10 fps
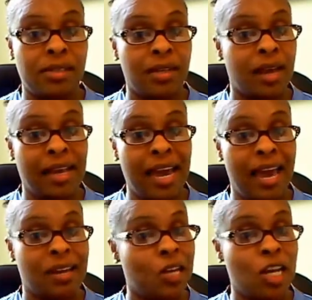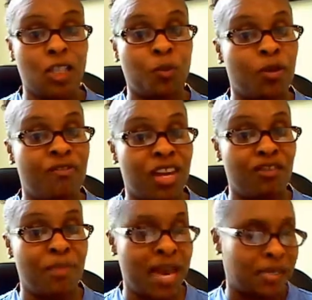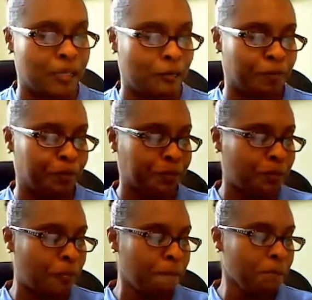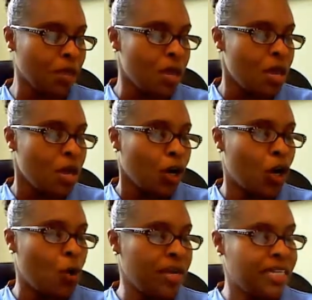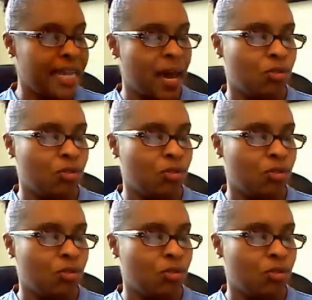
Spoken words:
So natural medicine, again, is preventive medicine.